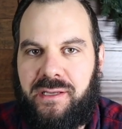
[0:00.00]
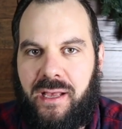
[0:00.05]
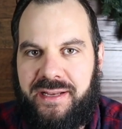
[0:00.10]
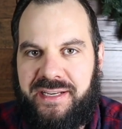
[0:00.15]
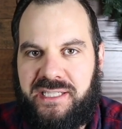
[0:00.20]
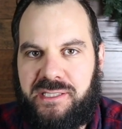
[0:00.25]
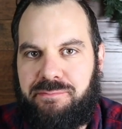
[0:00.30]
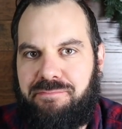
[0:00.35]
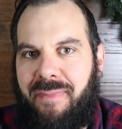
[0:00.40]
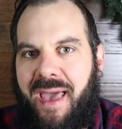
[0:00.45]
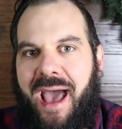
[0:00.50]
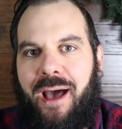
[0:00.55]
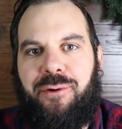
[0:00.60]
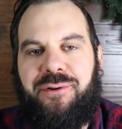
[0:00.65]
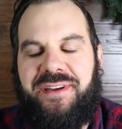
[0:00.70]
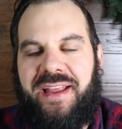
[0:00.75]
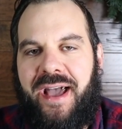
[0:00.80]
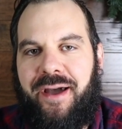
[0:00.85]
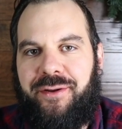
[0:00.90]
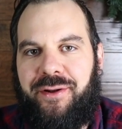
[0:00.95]
I just
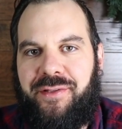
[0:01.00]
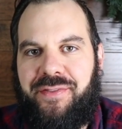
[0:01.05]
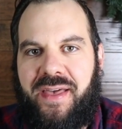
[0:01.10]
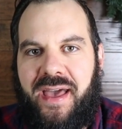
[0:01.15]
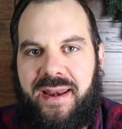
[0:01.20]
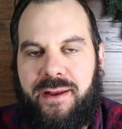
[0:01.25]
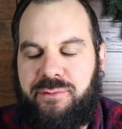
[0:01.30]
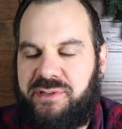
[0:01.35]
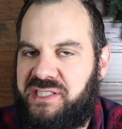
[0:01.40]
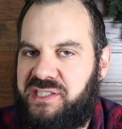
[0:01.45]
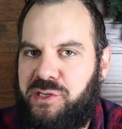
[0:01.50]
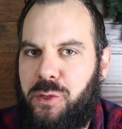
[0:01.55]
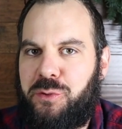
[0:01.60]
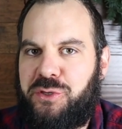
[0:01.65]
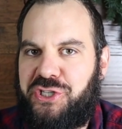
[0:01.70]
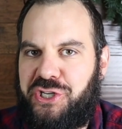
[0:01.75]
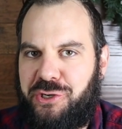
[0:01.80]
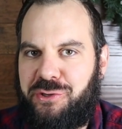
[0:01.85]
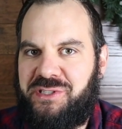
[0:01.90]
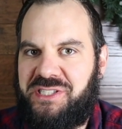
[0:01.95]
mowed down on that. It was so
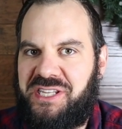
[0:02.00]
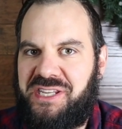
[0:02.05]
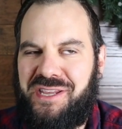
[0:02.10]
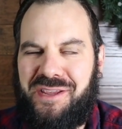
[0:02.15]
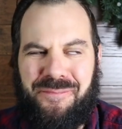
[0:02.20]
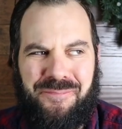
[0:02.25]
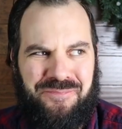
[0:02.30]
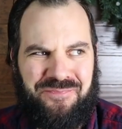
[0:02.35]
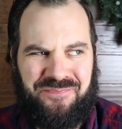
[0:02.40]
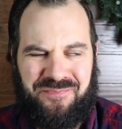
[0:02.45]
juicy.